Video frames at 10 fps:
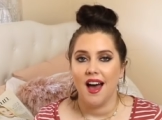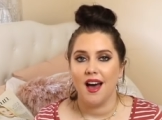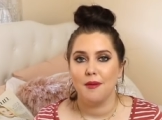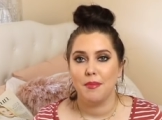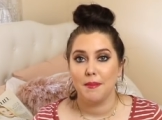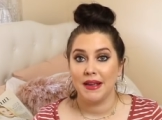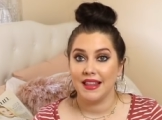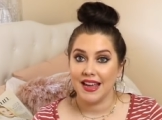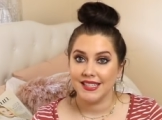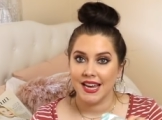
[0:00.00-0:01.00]
Um, but my
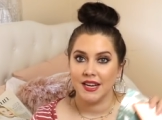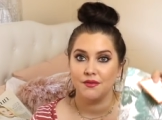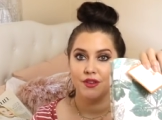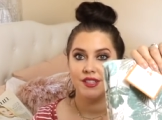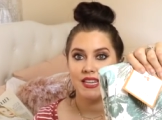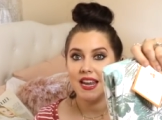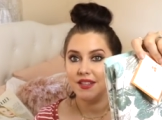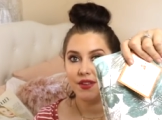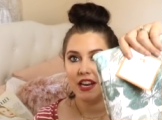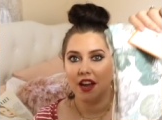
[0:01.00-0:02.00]
last item for
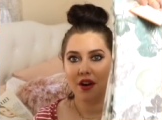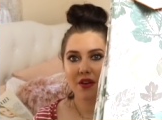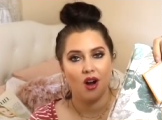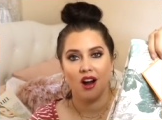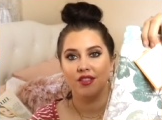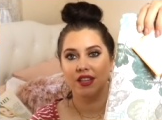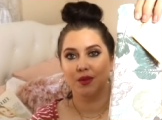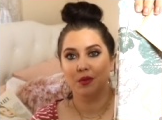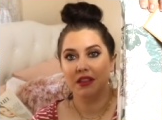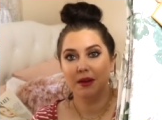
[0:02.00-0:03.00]
today's video are
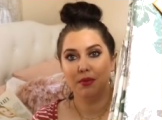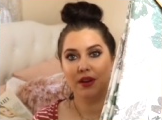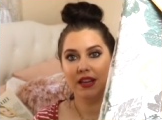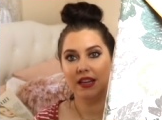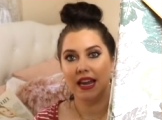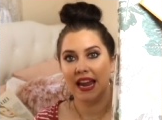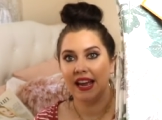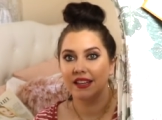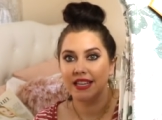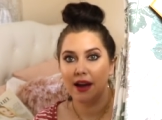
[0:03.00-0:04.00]
these really pretty
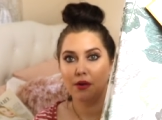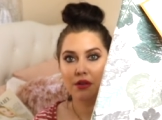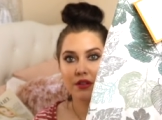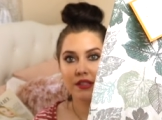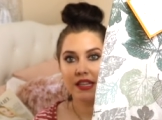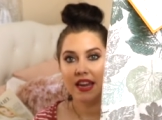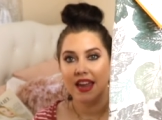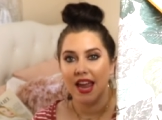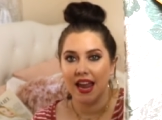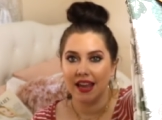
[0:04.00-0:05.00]
hand towels.
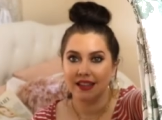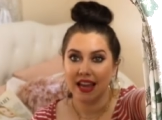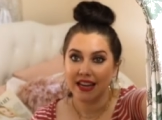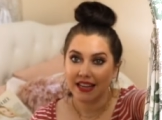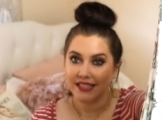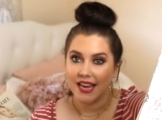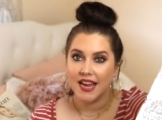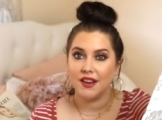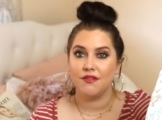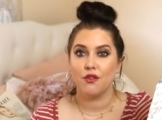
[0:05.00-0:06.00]
And like I
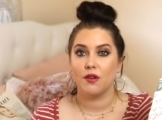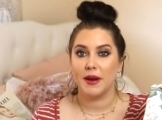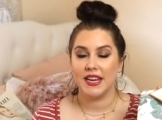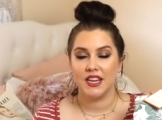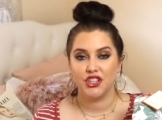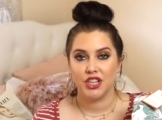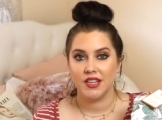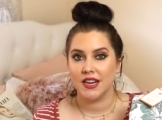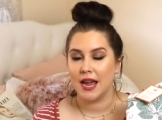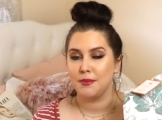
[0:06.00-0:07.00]
said, for my
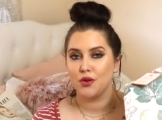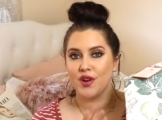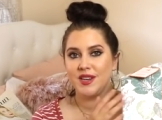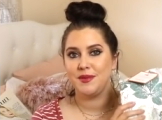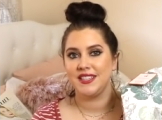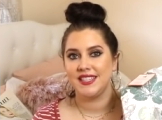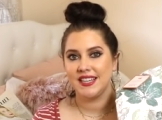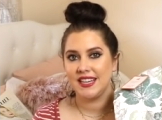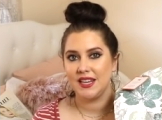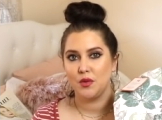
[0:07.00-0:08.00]
kitchen, I'm going to be
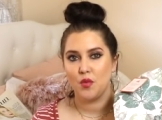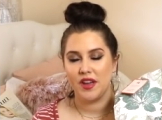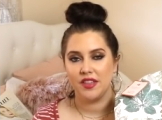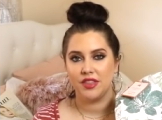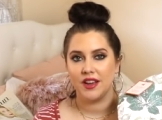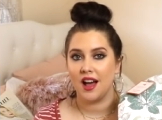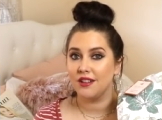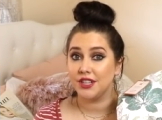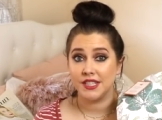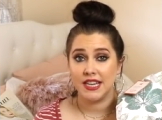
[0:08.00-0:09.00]
sticking with the
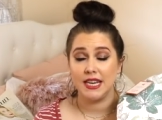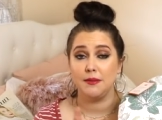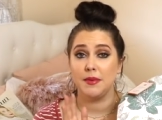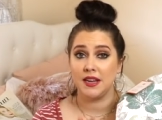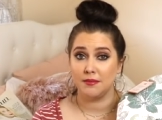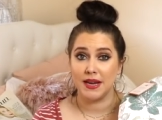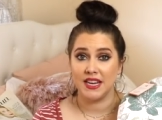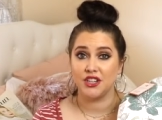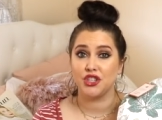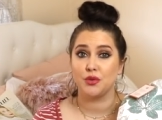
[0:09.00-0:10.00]
color scheme in my
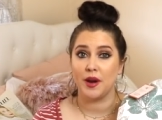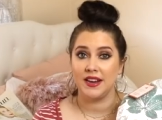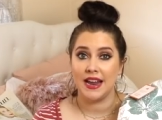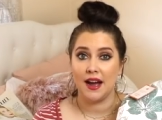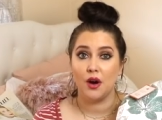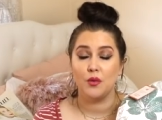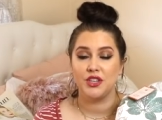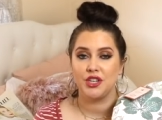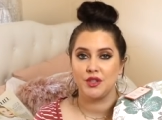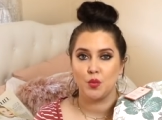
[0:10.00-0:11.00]
kitchen right now,
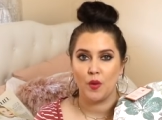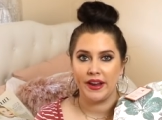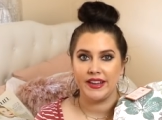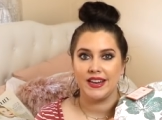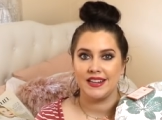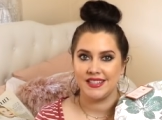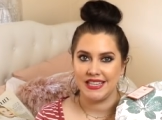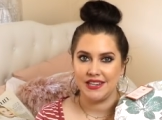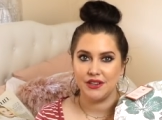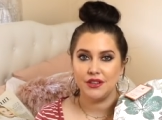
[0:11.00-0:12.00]
which is white and
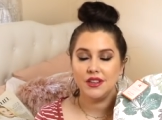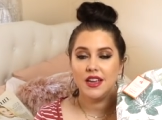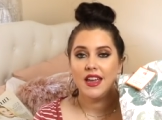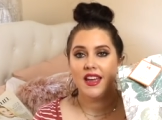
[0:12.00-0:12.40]
teal